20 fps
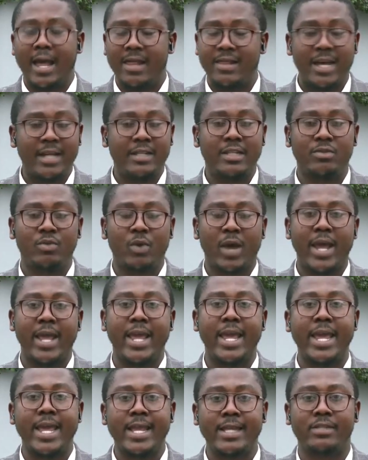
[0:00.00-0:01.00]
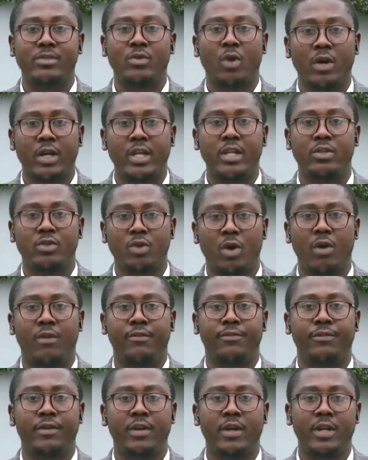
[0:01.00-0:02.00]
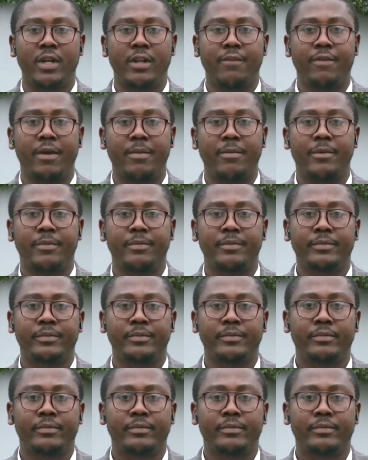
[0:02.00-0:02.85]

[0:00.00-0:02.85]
and that is why he is talking tough. Nifemi.